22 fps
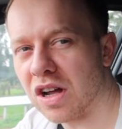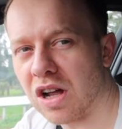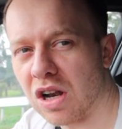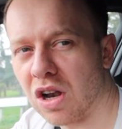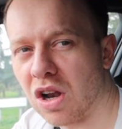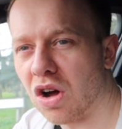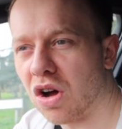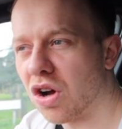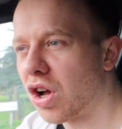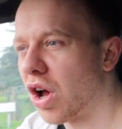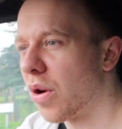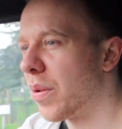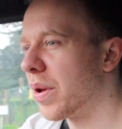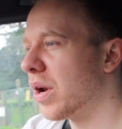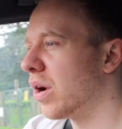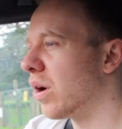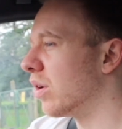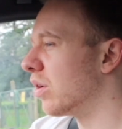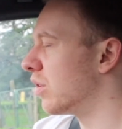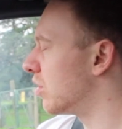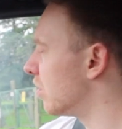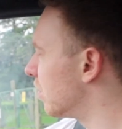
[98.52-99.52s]
a lot going
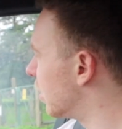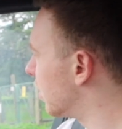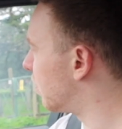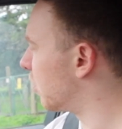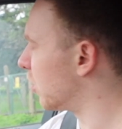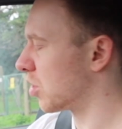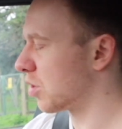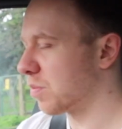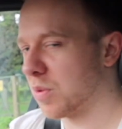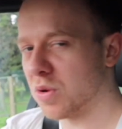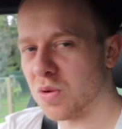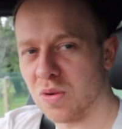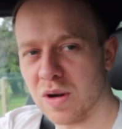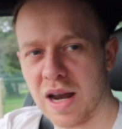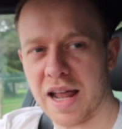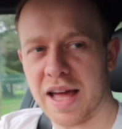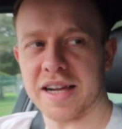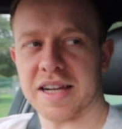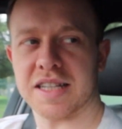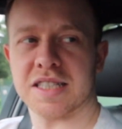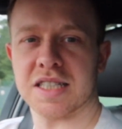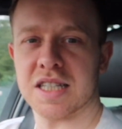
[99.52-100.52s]
on. Doing a push, pull,
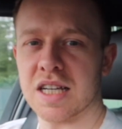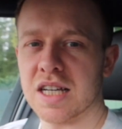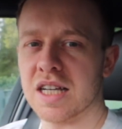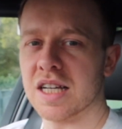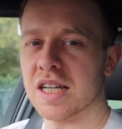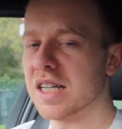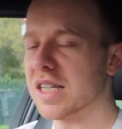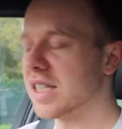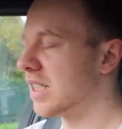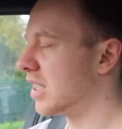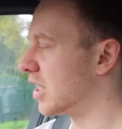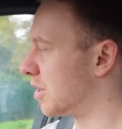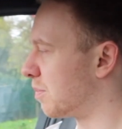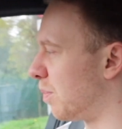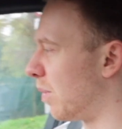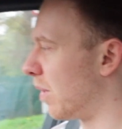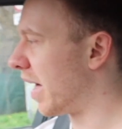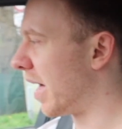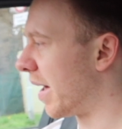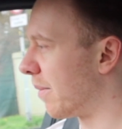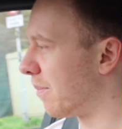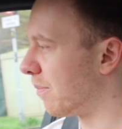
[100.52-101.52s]
legs
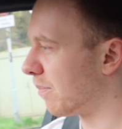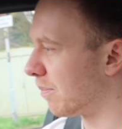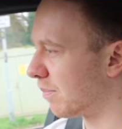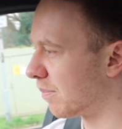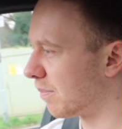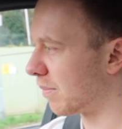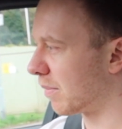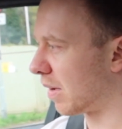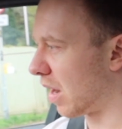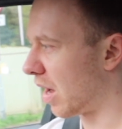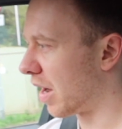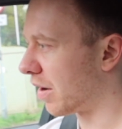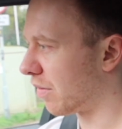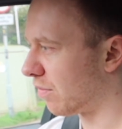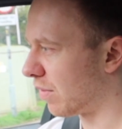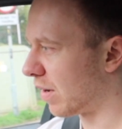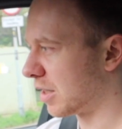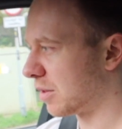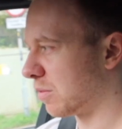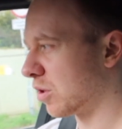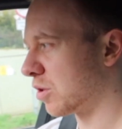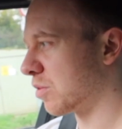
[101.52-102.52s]
split, like
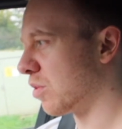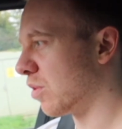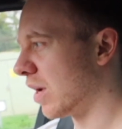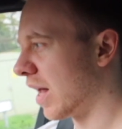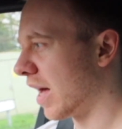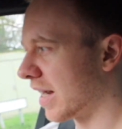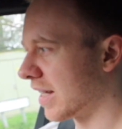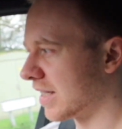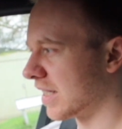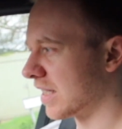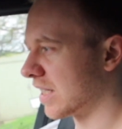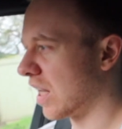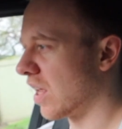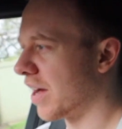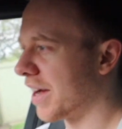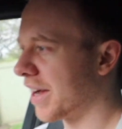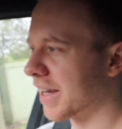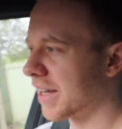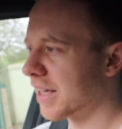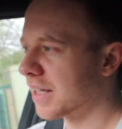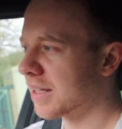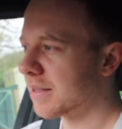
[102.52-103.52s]
rest, push, pull, legs, it's
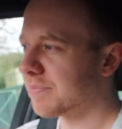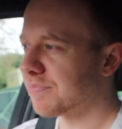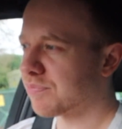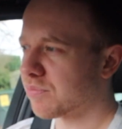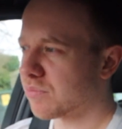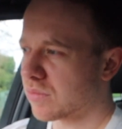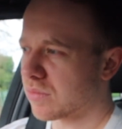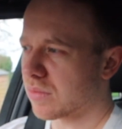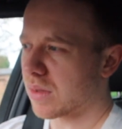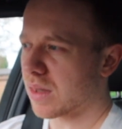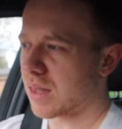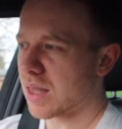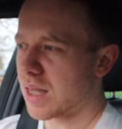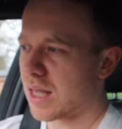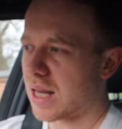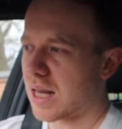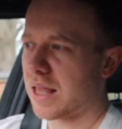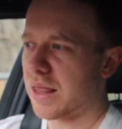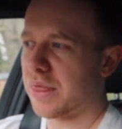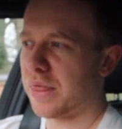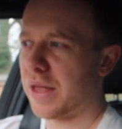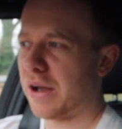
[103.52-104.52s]
like,
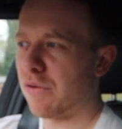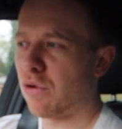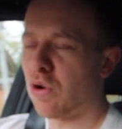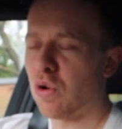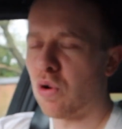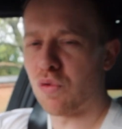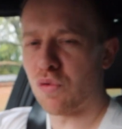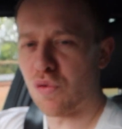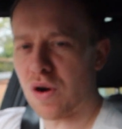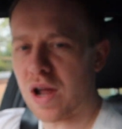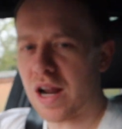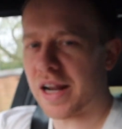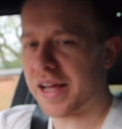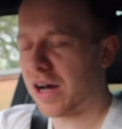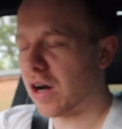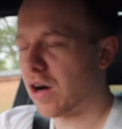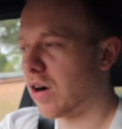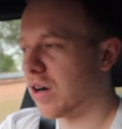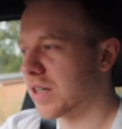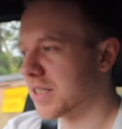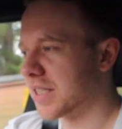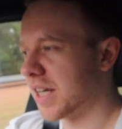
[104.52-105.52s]
they're all really
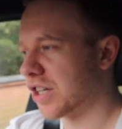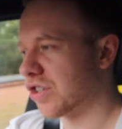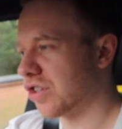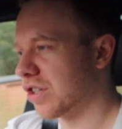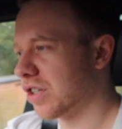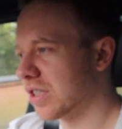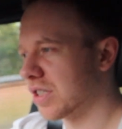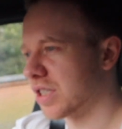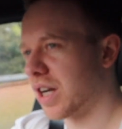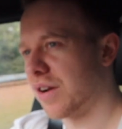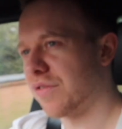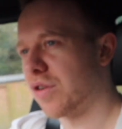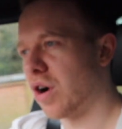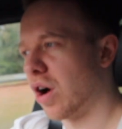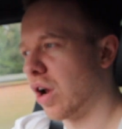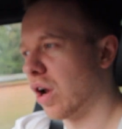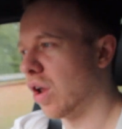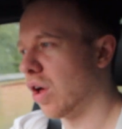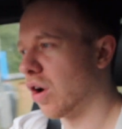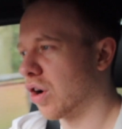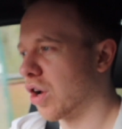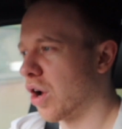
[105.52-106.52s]
hard sessions and I've got a
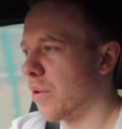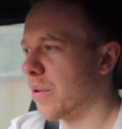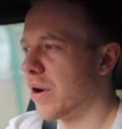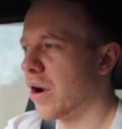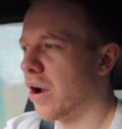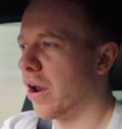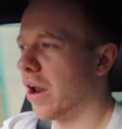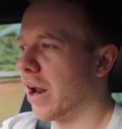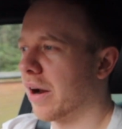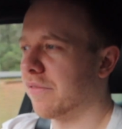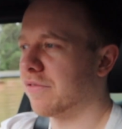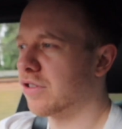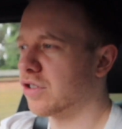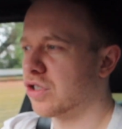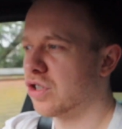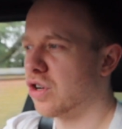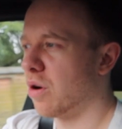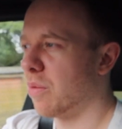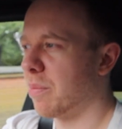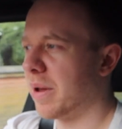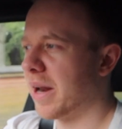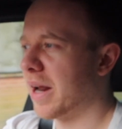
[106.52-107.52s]
lot going on. I've just
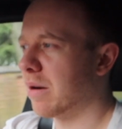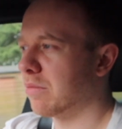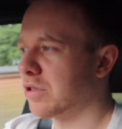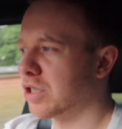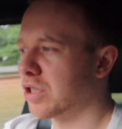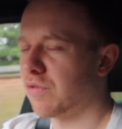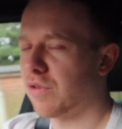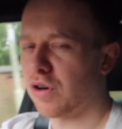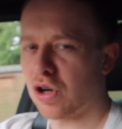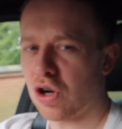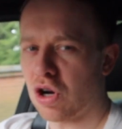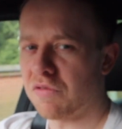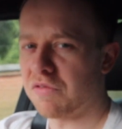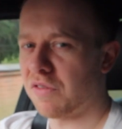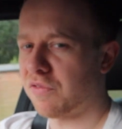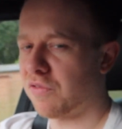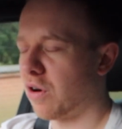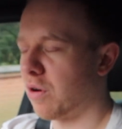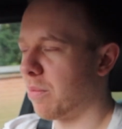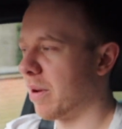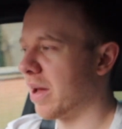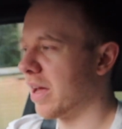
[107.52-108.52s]
not been able to recover
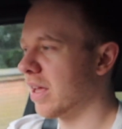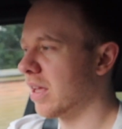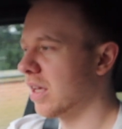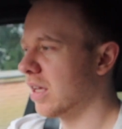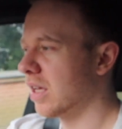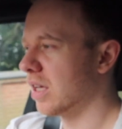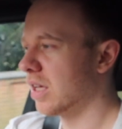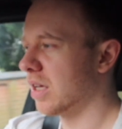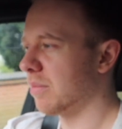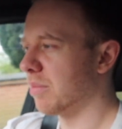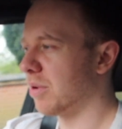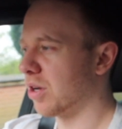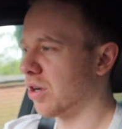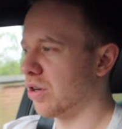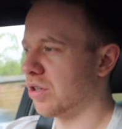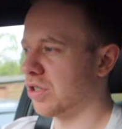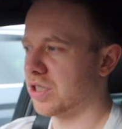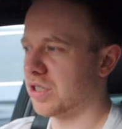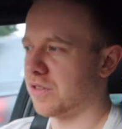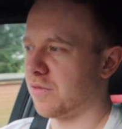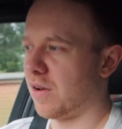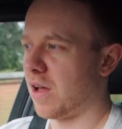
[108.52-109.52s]
from it
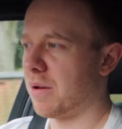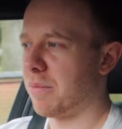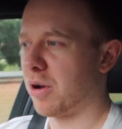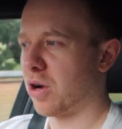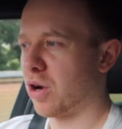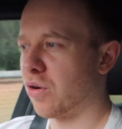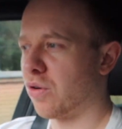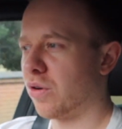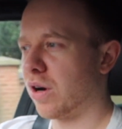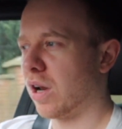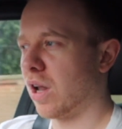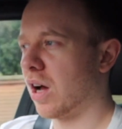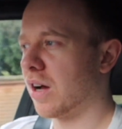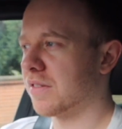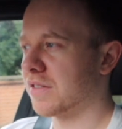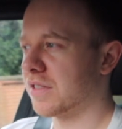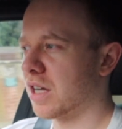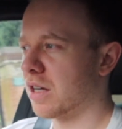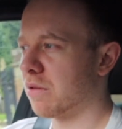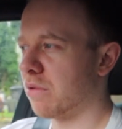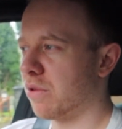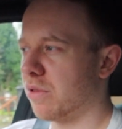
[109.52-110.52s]
because of like my current
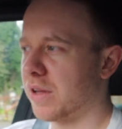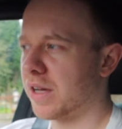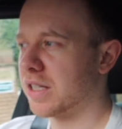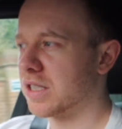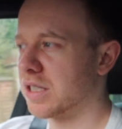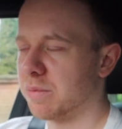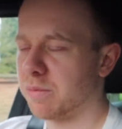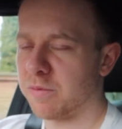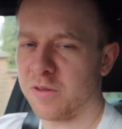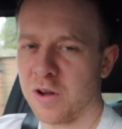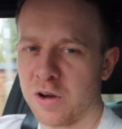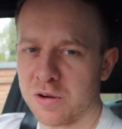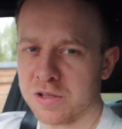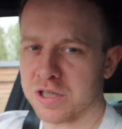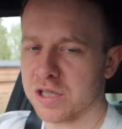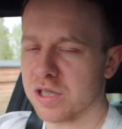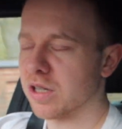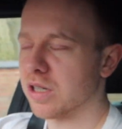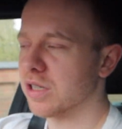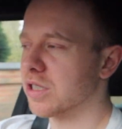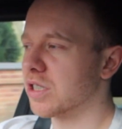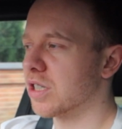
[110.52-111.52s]
lifestyle with things I'm
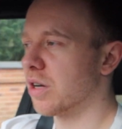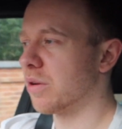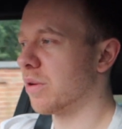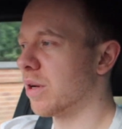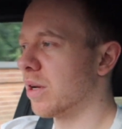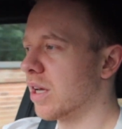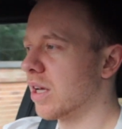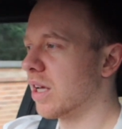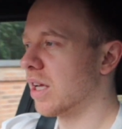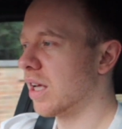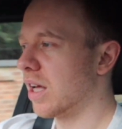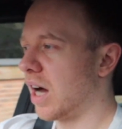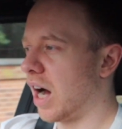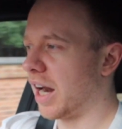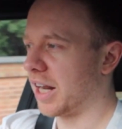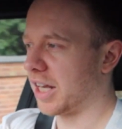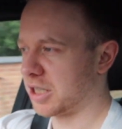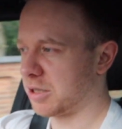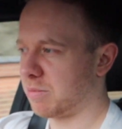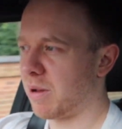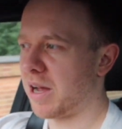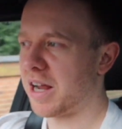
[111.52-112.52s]
focusing on. So I'll
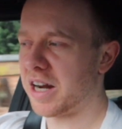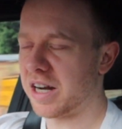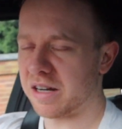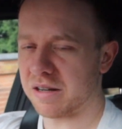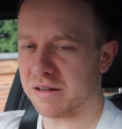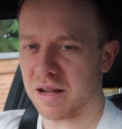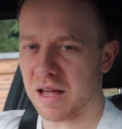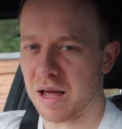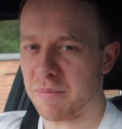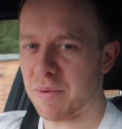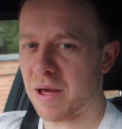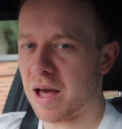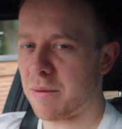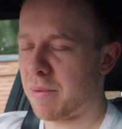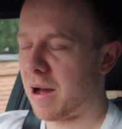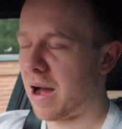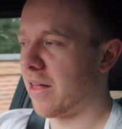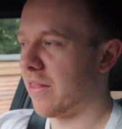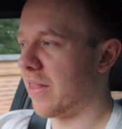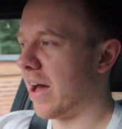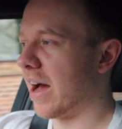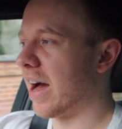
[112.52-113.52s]
explain a bit
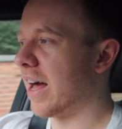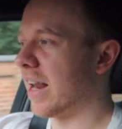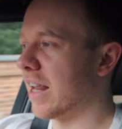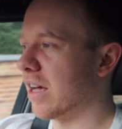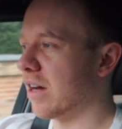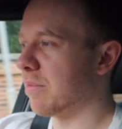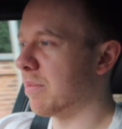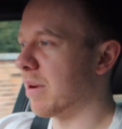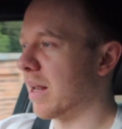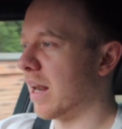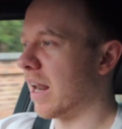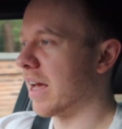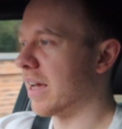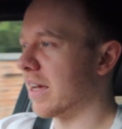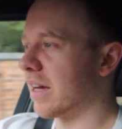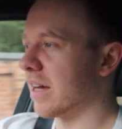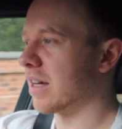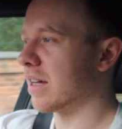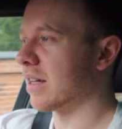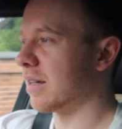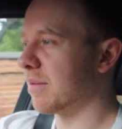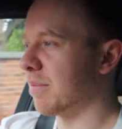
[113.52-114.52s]
about that a little bit
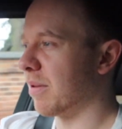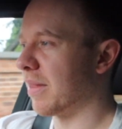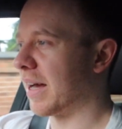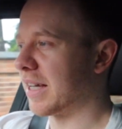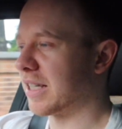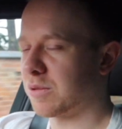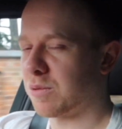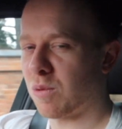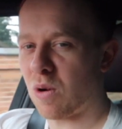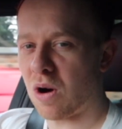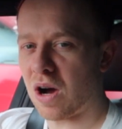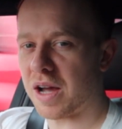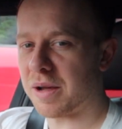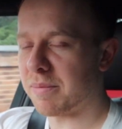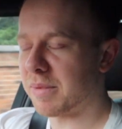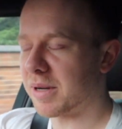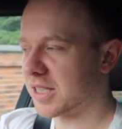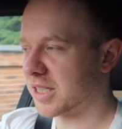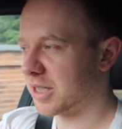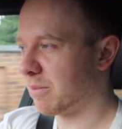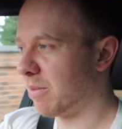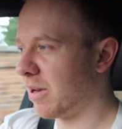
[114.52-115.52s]
later, but that's why
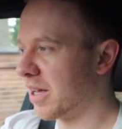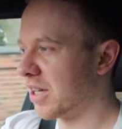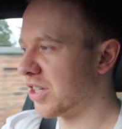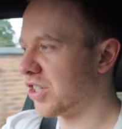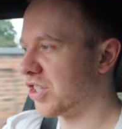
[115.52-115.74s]
my split has